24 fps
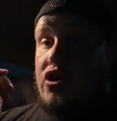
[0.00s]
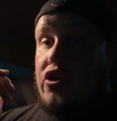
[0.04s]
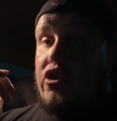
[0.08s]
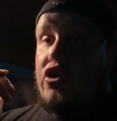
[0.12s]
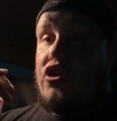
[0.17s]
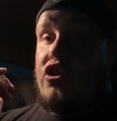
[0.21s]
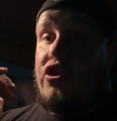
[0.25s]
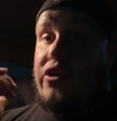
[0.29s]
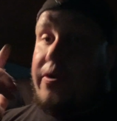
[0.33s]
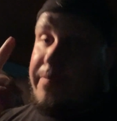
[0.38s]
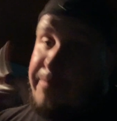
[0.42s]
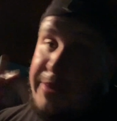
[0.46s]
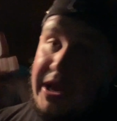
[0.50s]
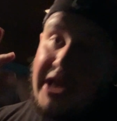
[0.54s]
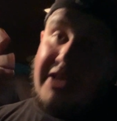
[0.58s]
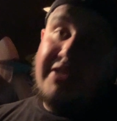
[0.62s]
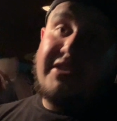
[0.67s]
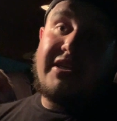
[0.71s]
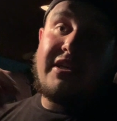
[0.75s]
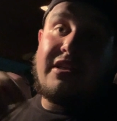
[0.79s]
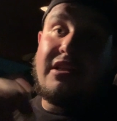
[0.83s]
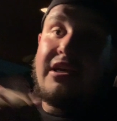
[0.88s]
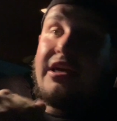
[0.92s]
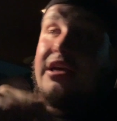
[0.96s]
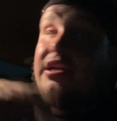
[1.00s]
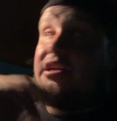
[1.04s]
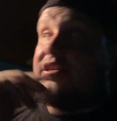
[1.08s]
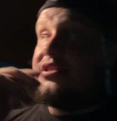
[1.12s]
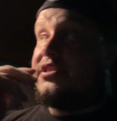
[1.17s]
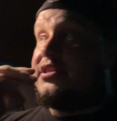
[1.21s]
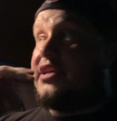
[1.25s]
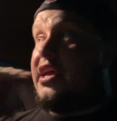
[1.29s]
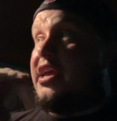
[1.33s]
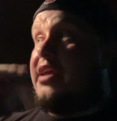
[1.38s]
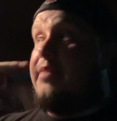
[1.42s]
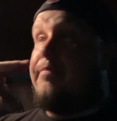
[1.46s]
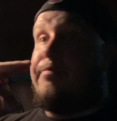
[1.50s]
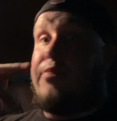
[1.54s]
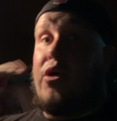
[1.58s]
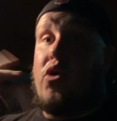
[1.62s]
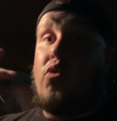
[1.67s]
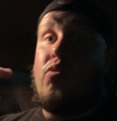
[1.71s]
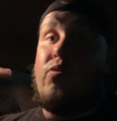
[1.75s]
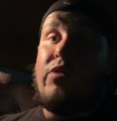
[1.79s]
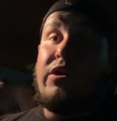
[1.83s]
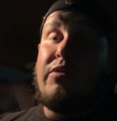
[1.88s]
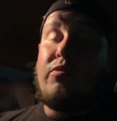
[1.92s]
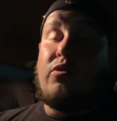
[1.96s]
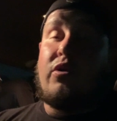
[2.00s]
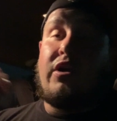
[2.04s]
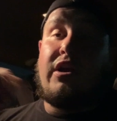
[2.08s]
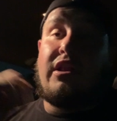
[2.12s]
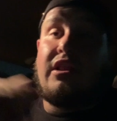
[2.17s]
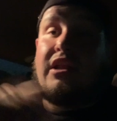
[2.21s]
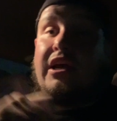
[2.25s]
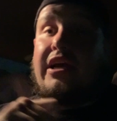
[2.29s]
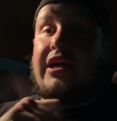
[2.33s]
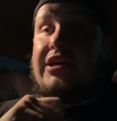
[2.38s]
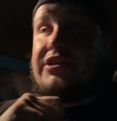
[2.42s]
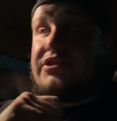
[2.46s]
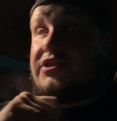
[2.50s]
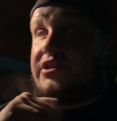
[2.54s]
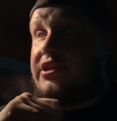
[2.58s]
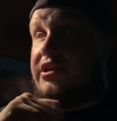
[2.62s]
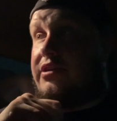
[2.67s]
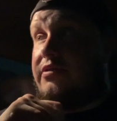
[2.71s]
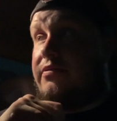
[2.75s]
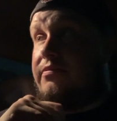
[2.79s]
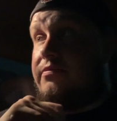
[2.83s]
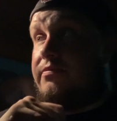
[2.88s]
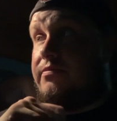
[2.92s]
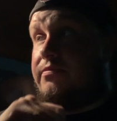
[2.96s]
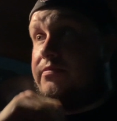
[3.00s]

You're basically in the same boat we were in last year.